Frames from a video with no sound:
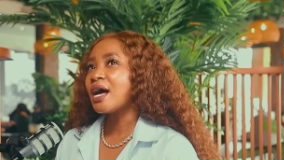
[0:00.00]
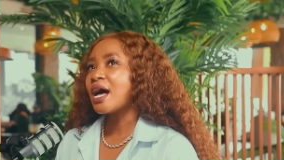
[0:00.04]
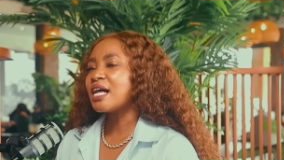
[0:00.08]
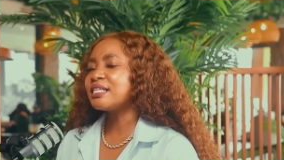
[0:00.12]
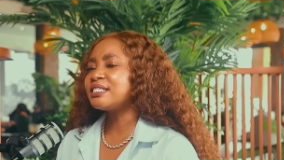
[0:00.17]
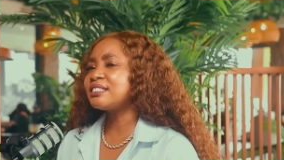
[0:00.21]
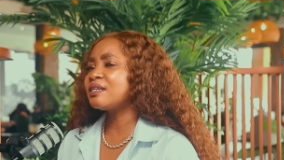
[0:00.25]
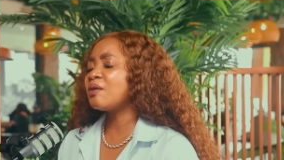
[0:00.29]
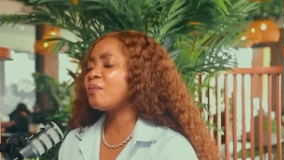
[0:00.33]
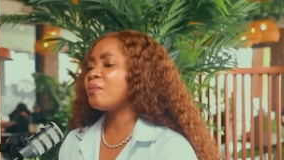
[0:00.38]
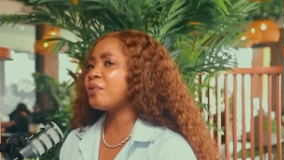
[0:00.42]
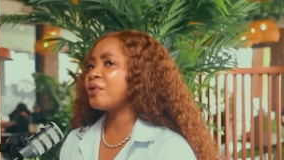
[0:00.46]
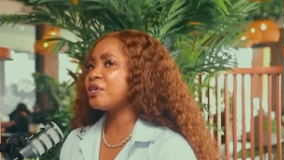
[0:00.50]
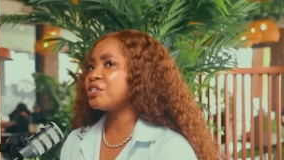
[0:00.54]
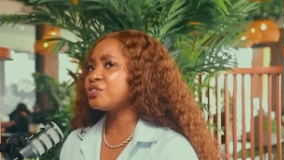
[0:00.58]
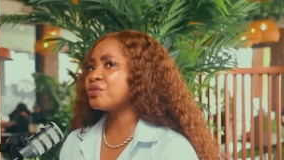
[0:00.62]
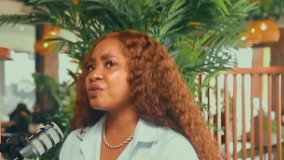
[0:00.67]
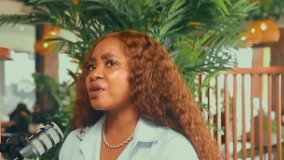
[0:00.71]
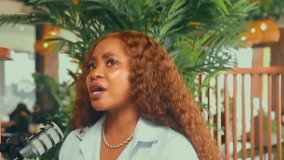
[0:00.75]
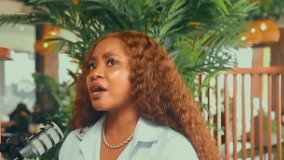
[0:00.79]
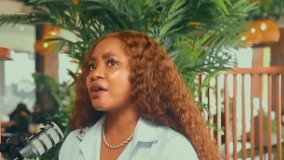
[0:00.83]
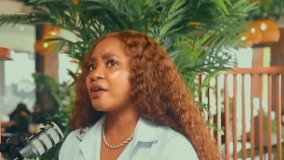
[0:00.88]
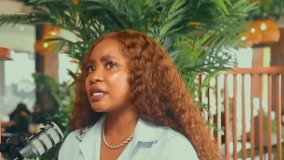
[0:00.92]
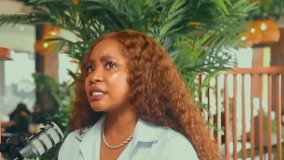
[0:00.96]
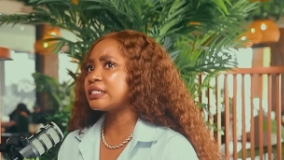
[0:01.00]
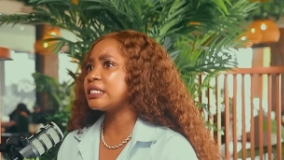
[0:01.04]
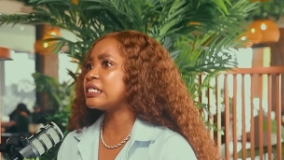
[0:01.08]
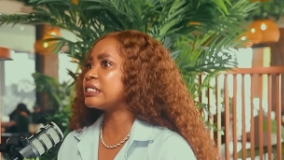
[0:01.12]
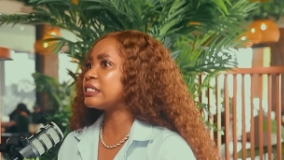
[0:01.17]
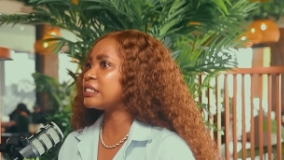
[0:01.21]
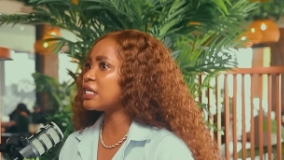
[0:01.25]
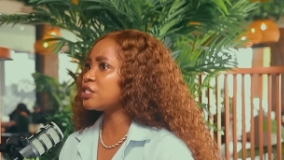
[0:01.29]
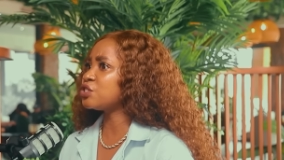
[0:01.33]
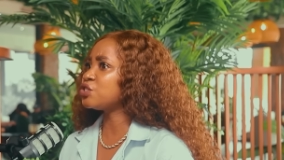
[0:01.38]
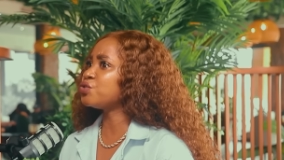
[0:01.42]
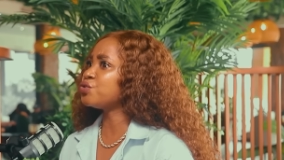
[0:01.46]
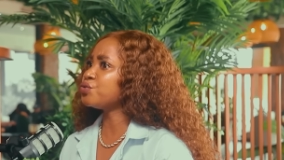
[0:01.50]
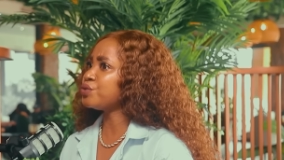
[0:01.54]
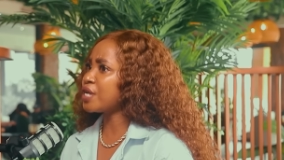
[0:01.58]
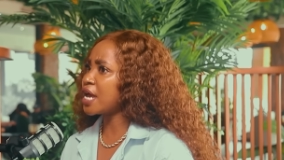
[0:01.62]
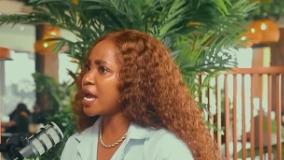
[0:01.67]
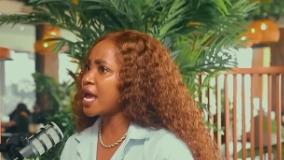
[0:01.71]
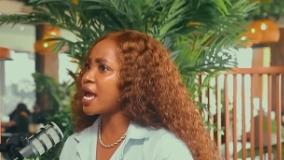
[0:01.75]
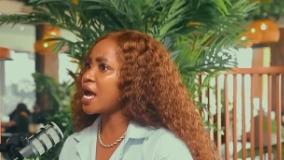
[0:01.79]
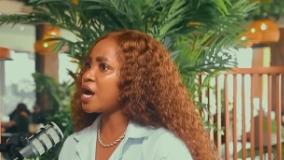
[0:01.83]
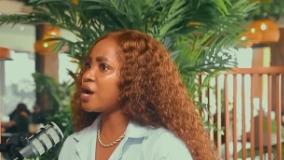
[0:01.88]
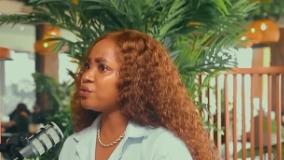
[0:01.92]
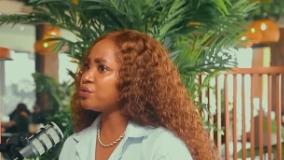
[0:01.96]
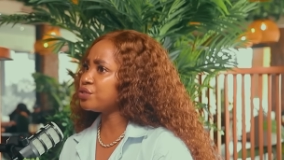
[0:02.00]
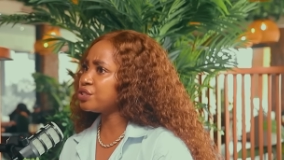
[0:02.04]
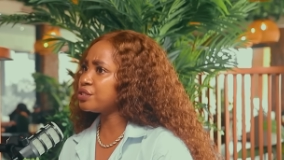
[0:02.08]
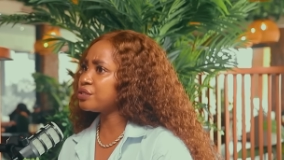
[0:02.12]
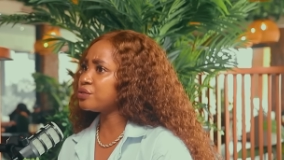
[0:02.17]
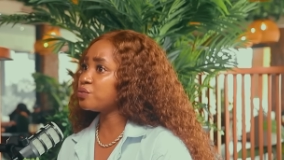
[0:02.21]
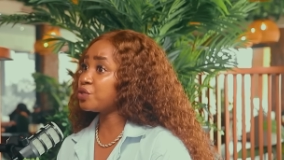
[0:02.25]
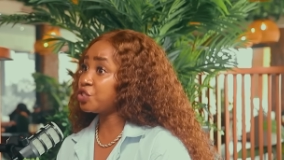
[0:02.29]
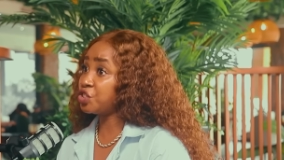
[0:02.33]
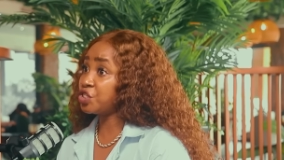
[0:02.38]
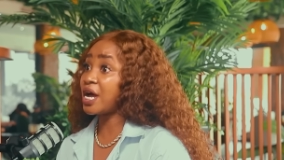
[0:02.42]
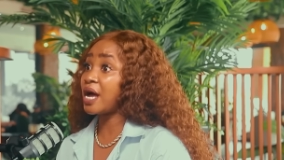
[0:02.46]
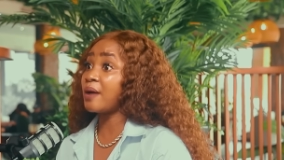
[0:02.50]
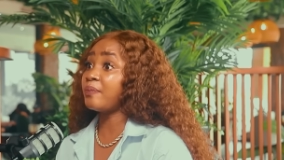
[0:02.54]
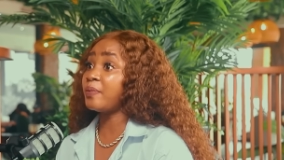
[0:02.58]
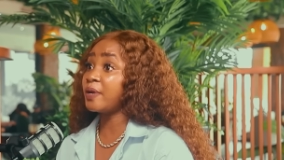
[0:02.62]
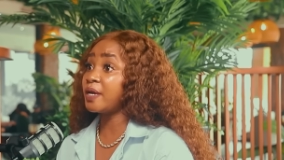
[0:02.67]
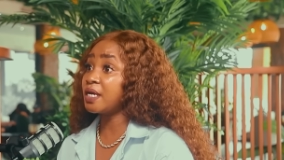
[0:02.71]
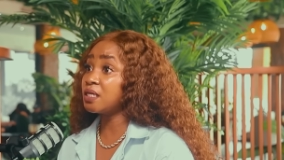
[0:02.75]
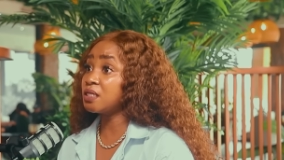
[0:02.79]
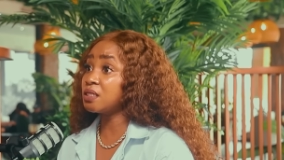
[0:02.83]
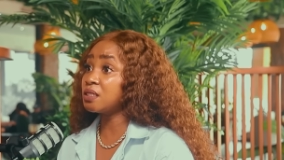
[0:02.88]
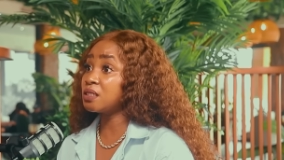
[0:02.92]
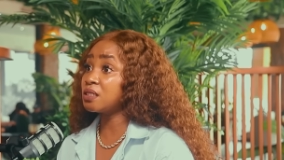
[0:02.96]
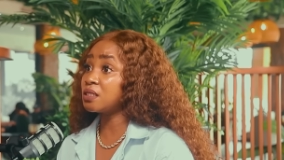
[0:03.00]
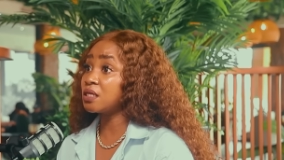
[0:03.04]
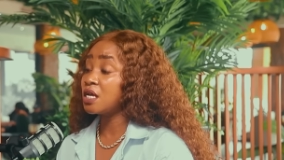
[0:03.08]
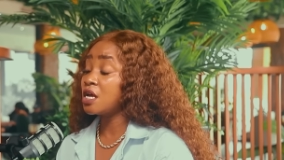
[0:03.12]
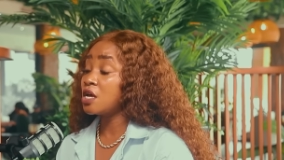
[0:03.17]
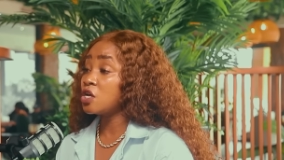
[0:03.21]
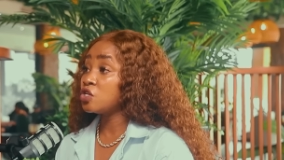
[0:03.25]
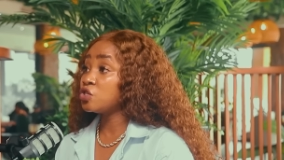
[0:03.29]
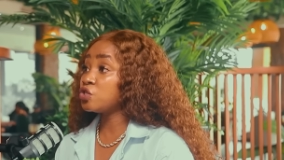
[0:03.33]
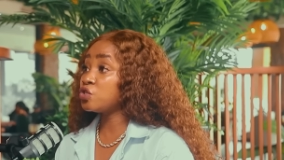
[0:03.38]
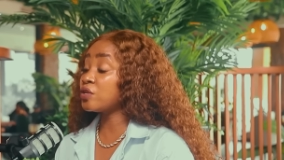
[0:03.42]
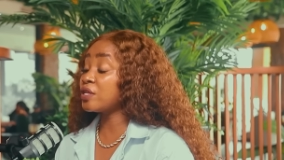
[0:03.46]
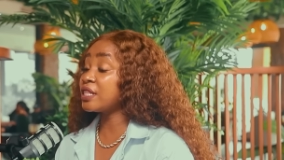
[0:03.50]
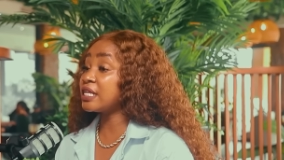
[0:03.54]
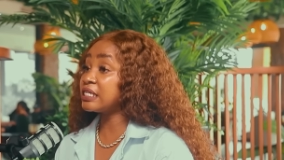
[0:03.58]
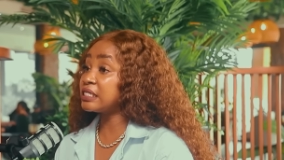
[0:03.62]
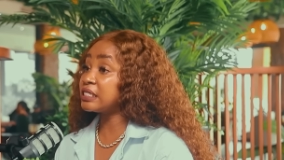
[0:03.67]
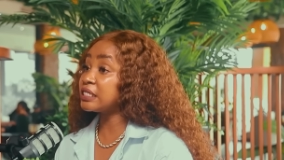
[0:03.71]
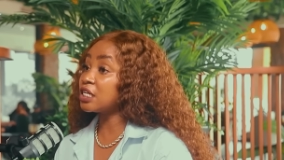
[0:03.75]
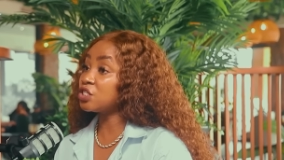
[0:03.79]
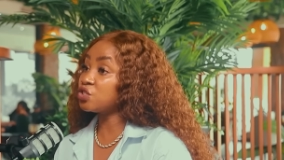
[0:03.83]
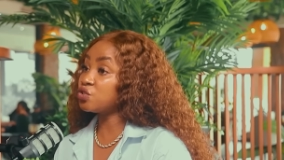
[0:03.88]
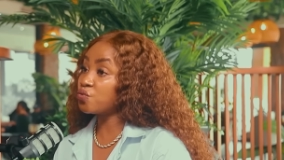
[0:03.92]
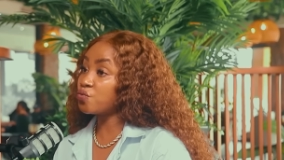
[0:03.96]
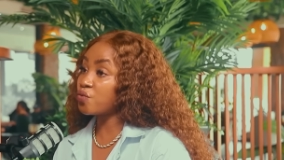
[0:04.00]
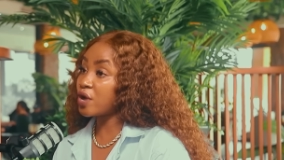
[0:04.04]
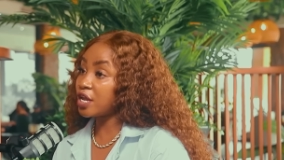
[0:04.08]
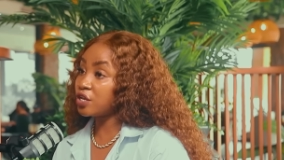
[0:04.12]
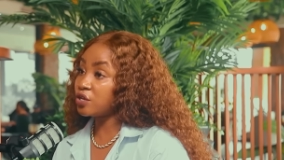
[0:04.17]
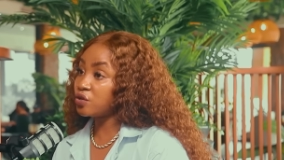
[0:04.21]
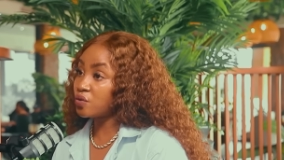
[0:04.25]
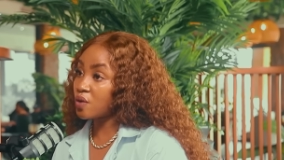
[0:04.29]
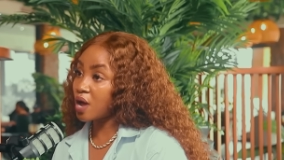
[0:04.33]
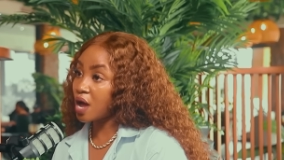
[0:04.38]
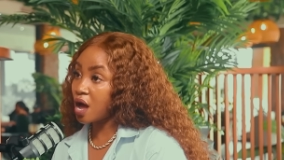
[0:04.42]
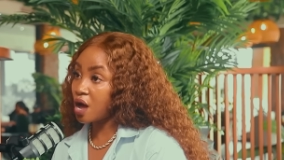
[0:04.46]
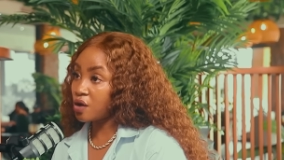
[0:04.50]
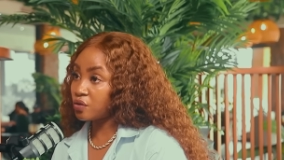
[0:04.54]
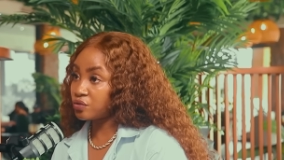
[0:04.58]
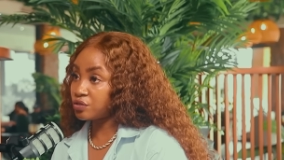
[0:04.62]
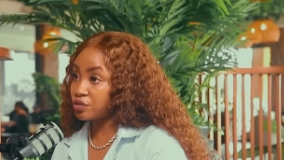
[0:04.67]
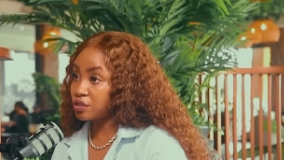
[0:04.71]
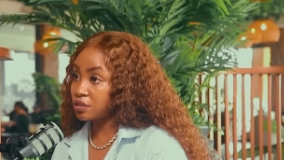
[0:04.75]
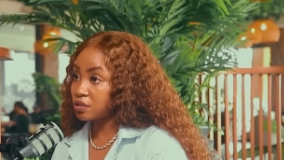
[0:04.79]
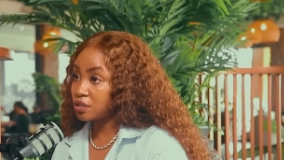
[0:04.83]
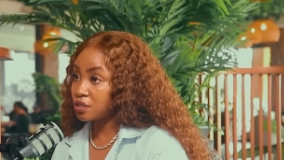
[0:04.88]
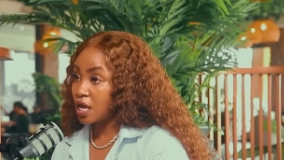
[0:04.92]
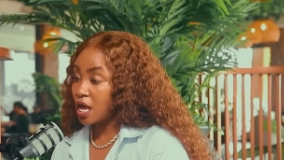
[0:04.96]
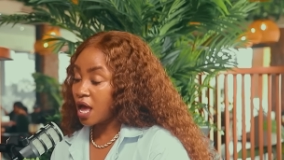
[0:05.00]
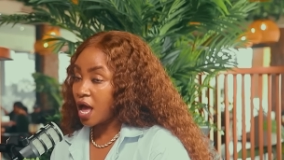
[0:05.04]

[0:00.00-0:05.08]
at some point your character starts to die out, which happens. So they start to write you out.